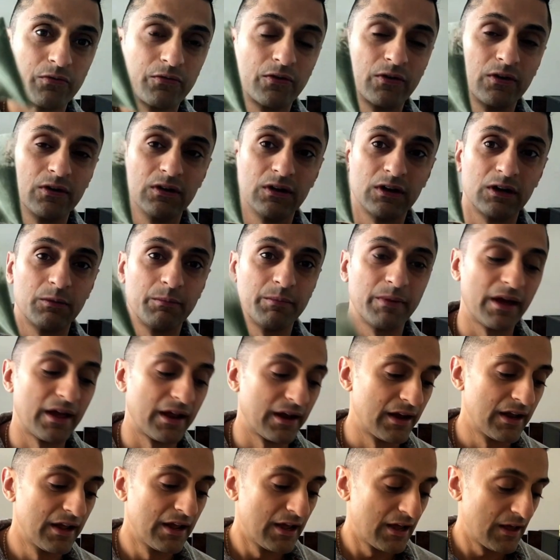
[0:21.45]
for a little bit,
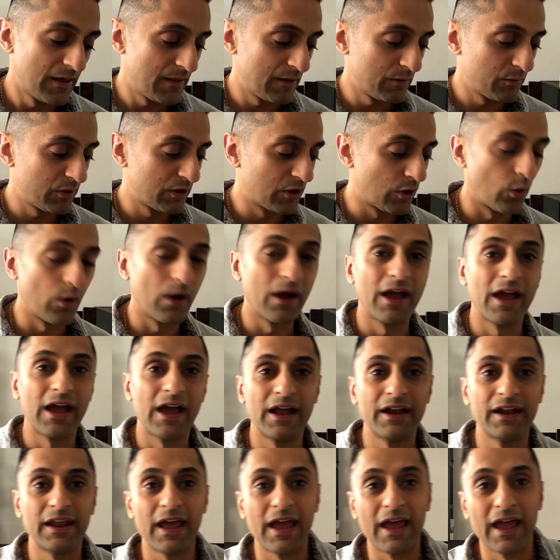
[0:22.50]
and then we go
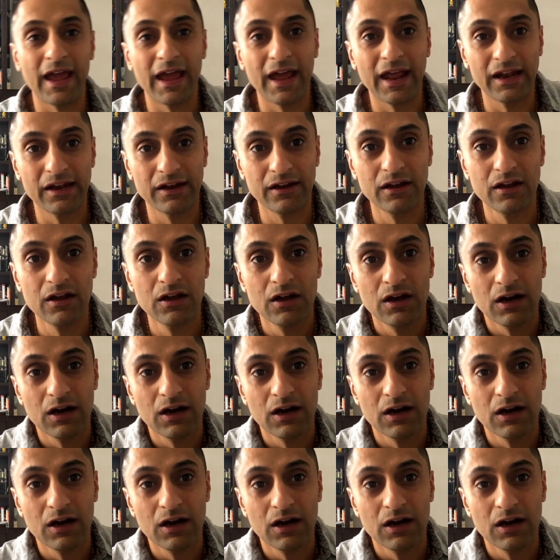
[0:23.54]
ahead and